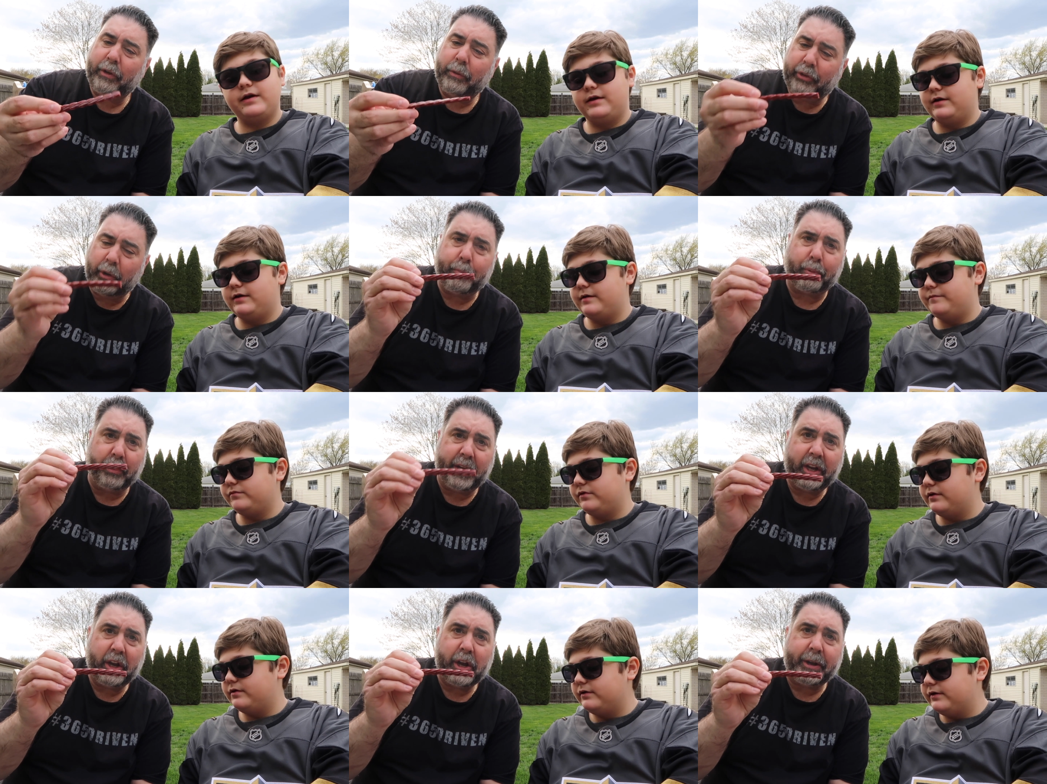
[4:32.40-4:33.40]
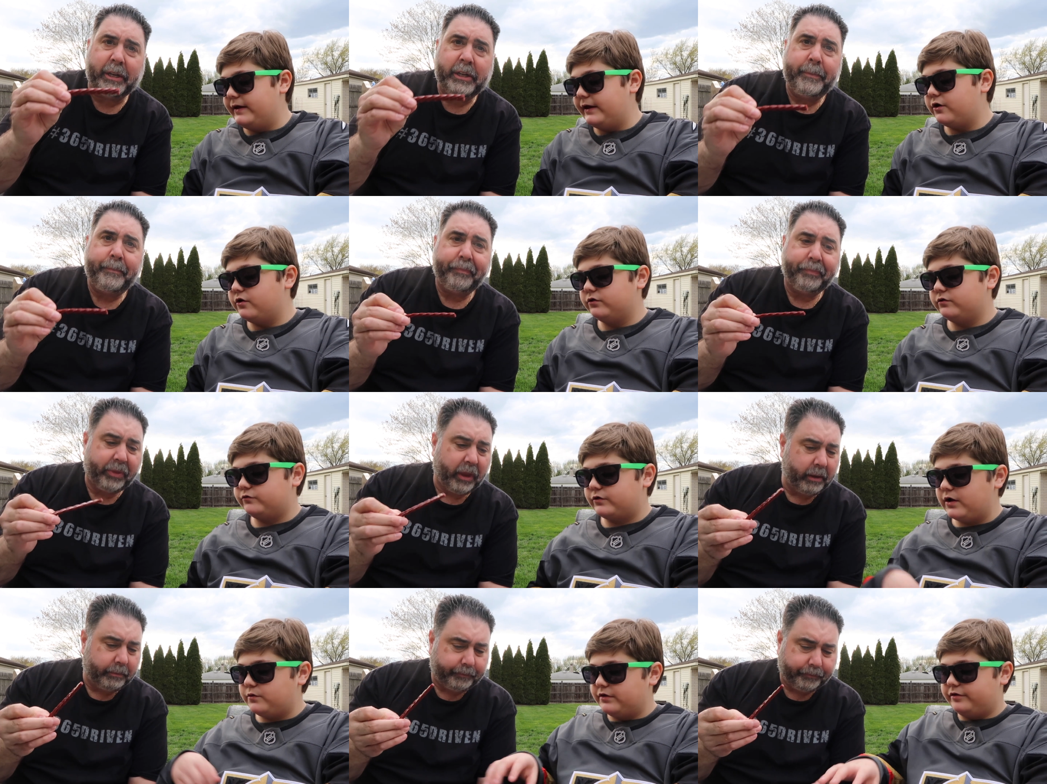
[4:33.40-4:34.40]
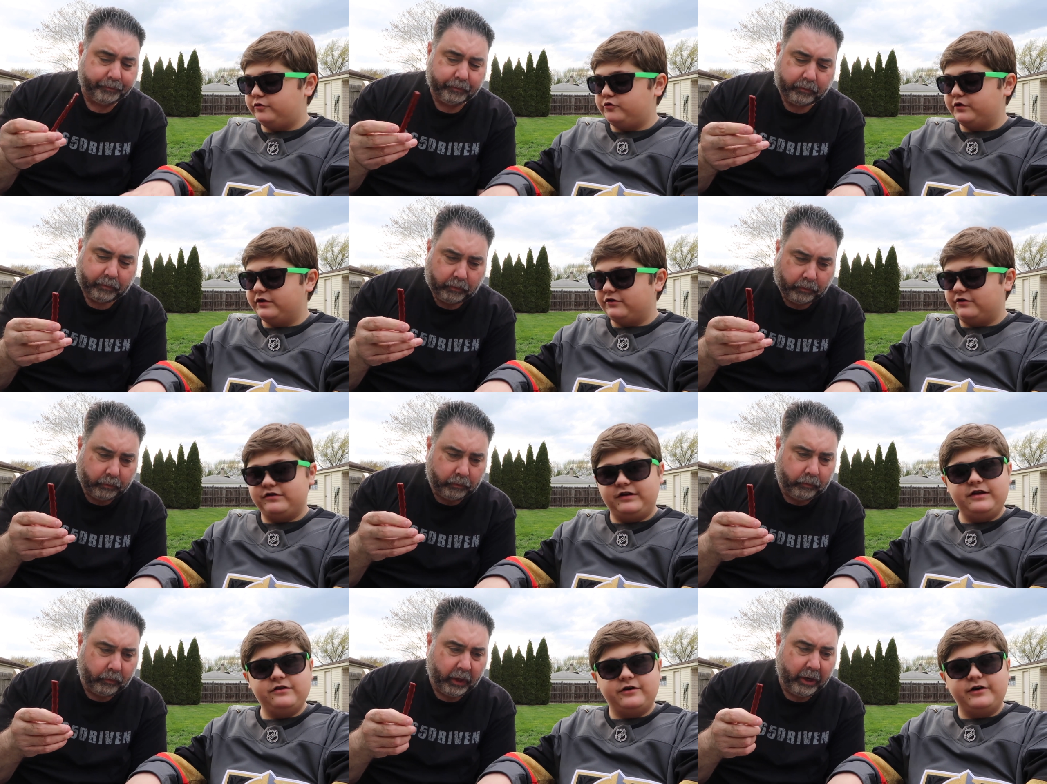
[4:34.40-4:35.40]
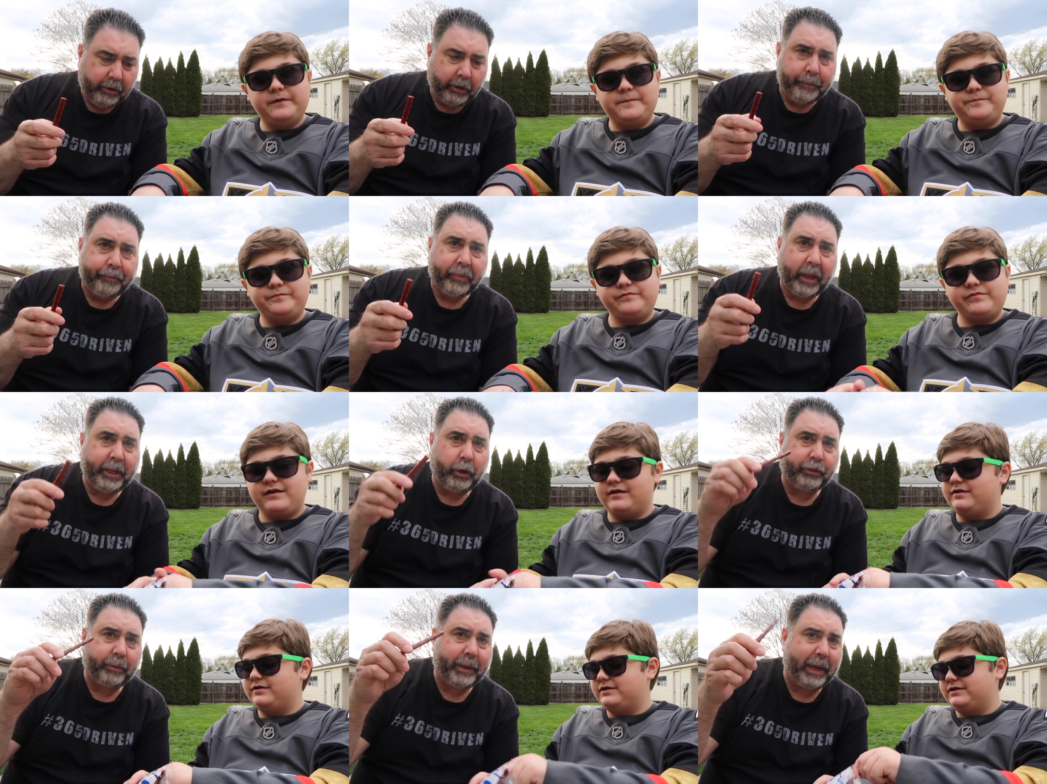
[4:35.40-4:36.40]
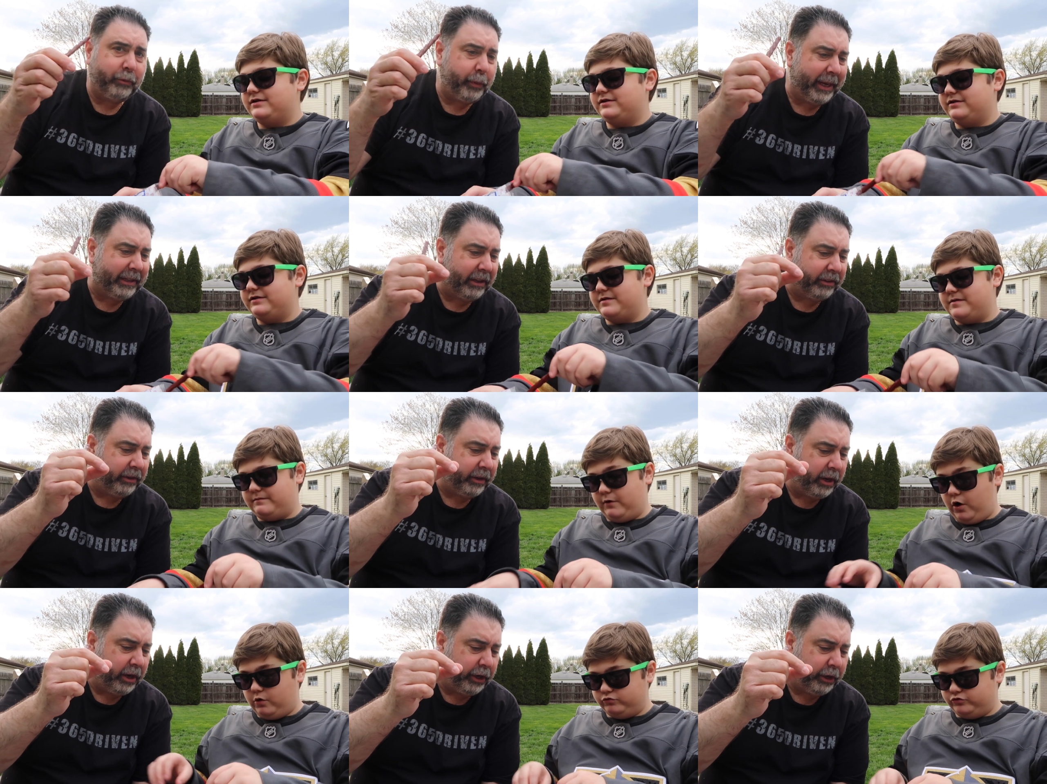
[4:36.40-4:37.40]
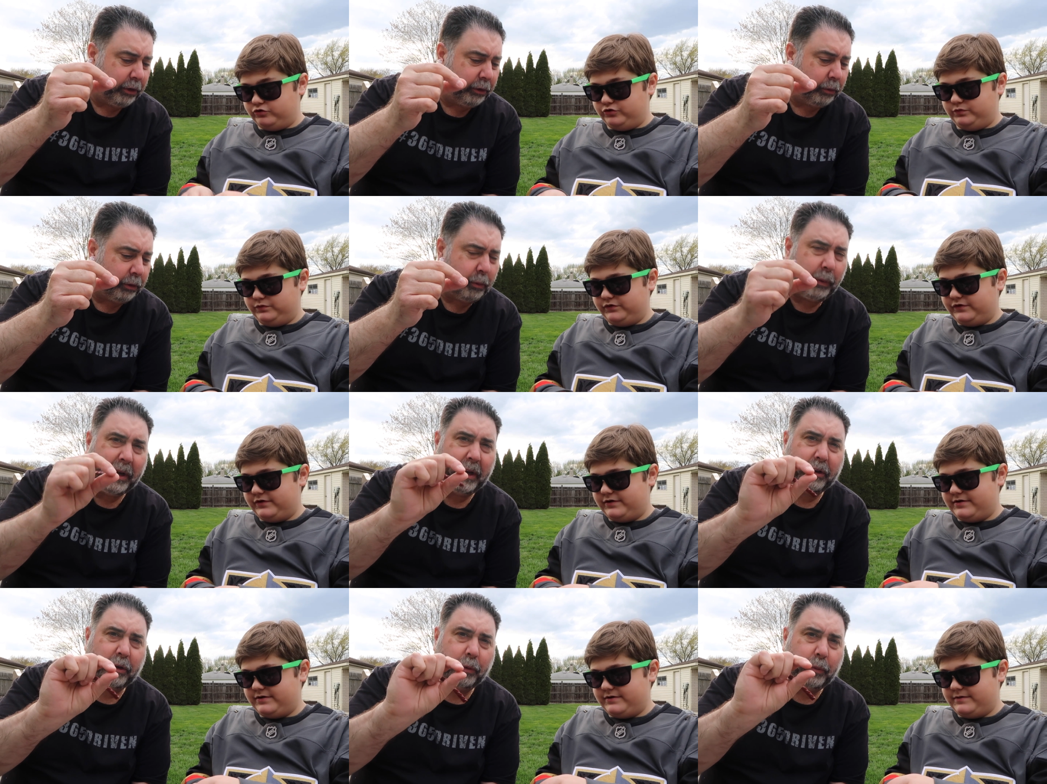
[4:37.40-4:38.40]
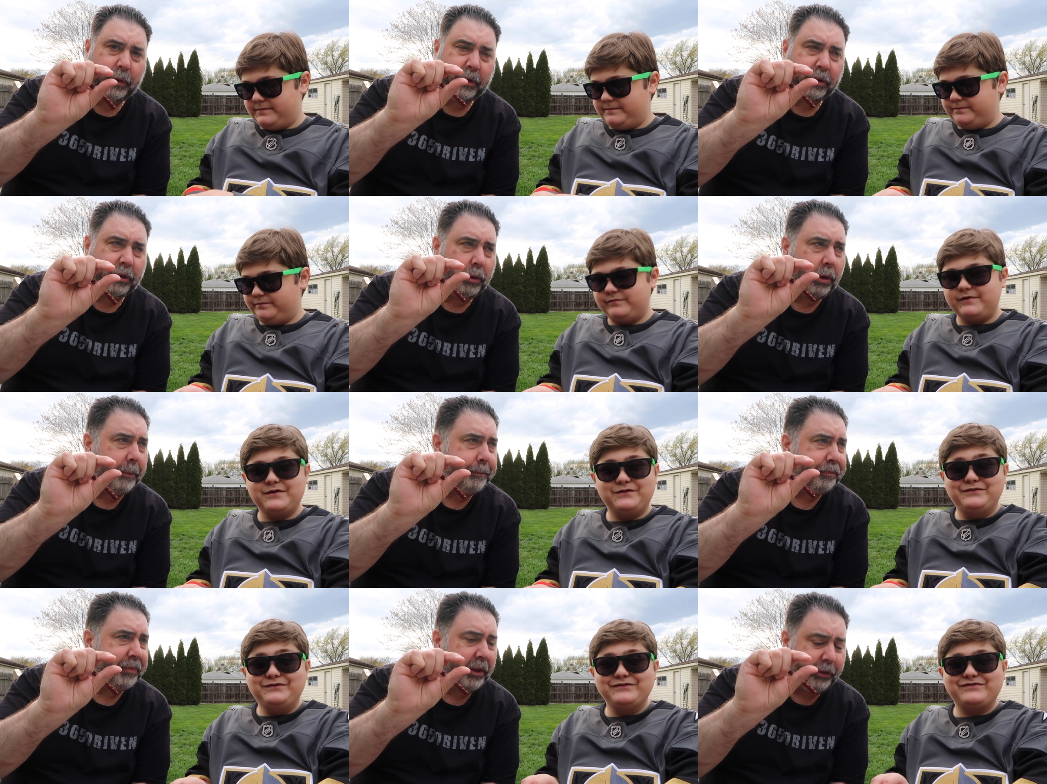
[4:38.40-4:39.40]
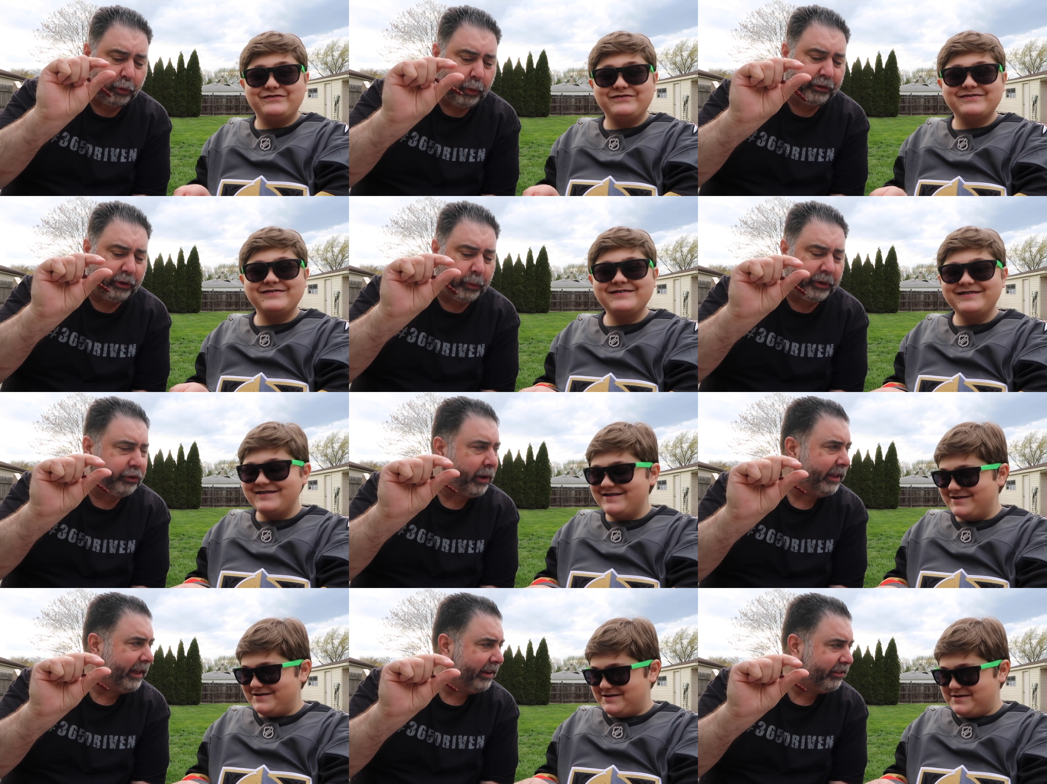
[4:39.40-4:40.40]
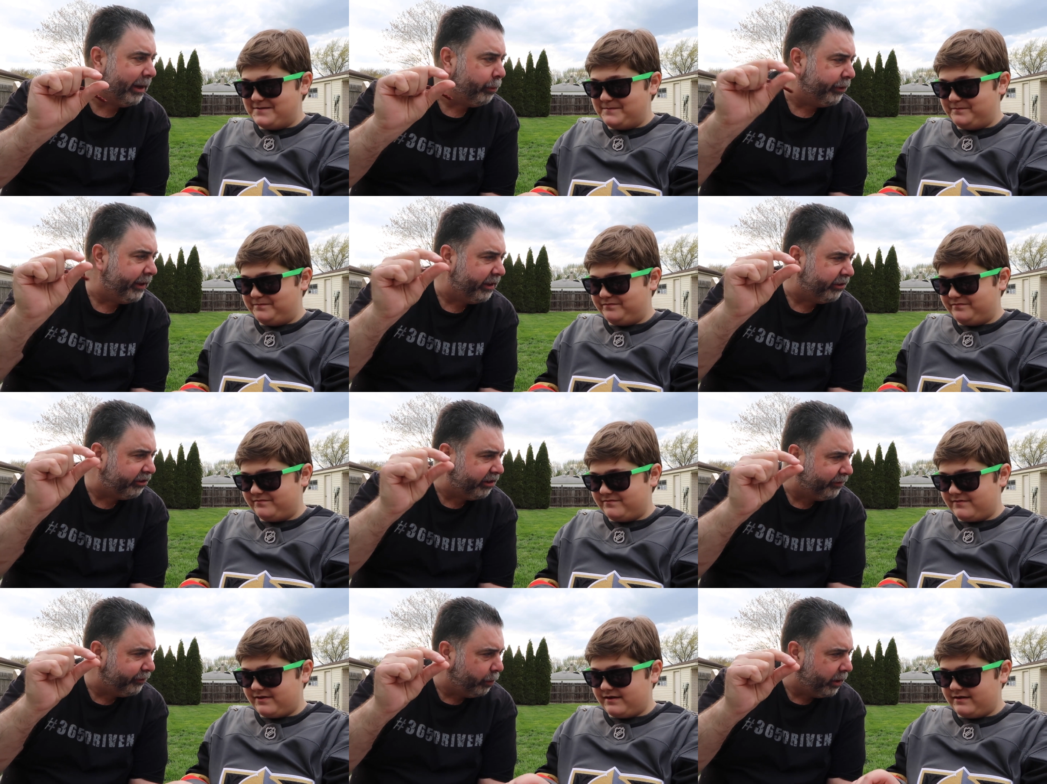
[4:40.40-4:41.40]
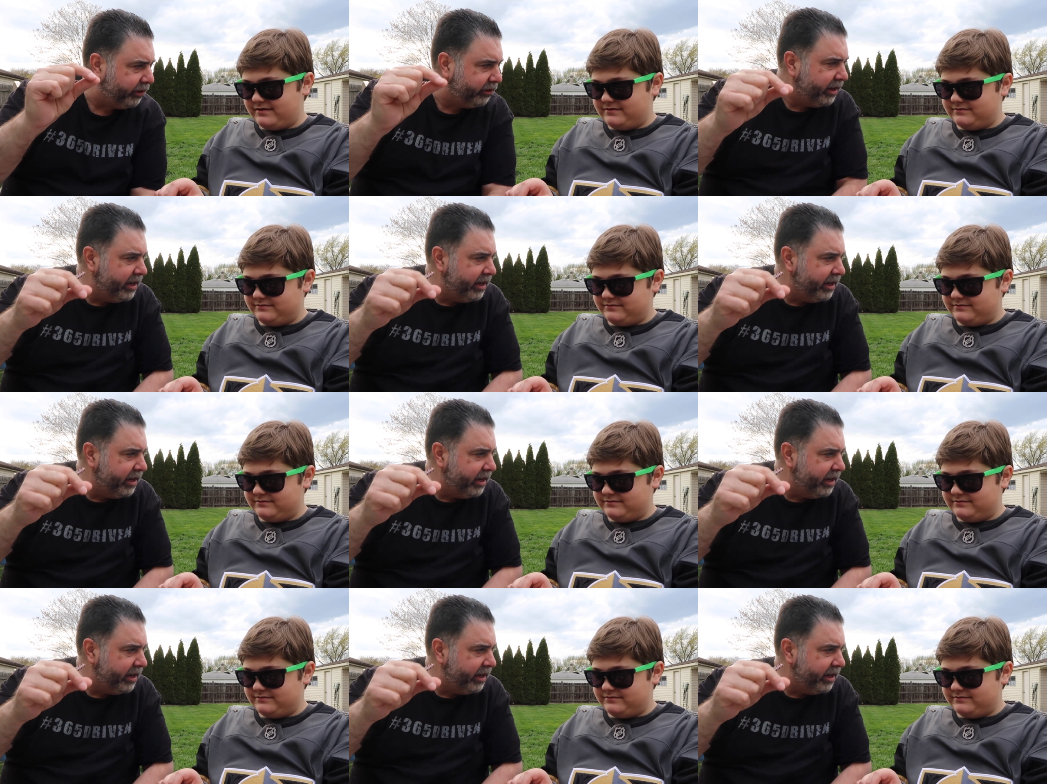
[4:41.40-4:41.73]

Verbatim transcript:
Speaker 1: ones are pretty good. Can't go wrong with Twizzlers either.
Speaker 2: You know, sometimes we get the, the do we do the um, the Twizzler we tried last time? Were they the stuffed ones?